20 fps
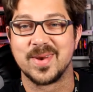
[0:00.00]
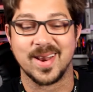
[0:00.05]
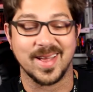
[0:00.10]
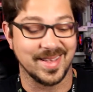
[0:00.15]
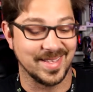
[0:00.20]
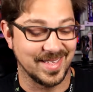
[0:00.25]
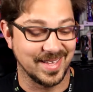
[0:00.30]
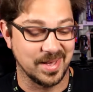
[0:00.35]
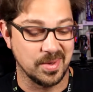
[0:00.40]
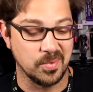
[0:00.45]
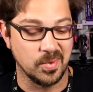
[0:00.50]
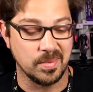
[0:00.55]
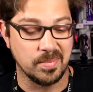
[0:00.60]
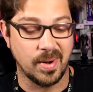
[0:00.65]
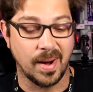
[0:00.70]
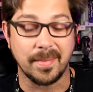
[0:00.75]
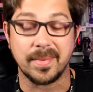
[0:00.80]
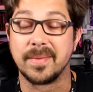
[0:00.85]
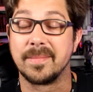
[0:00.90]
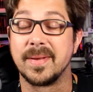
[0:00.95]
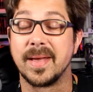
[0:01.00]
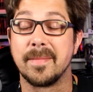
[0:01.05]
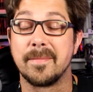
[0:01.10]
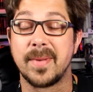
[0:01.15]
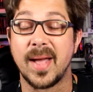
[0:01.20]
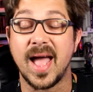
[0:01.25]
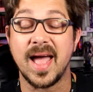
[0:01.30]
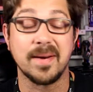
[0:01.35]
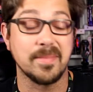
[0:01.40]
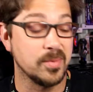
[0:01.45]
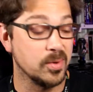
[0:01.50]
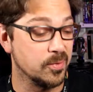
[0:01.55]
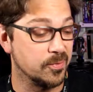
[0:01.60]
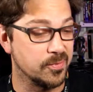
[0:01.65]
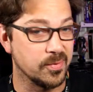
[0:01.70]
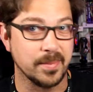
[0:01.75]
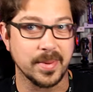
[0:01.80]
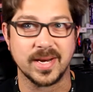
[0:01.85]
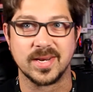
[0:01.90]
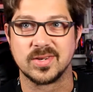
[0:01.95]
and I think it would probably be a bad move
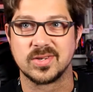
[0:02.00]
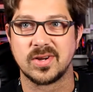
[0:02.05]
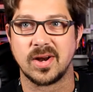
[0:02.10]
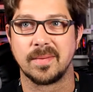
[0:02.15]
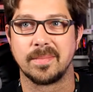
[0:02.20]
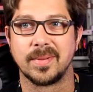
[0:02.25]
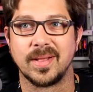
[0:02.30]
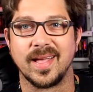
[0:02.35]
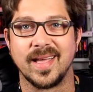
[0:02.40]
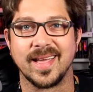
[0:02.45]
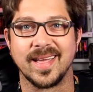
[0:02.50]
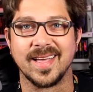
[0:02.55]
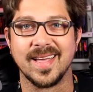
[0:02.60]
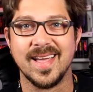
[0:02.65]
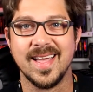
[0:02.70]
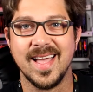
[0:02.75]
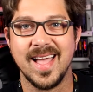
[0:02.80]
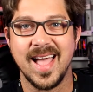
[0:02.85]
for me to start playing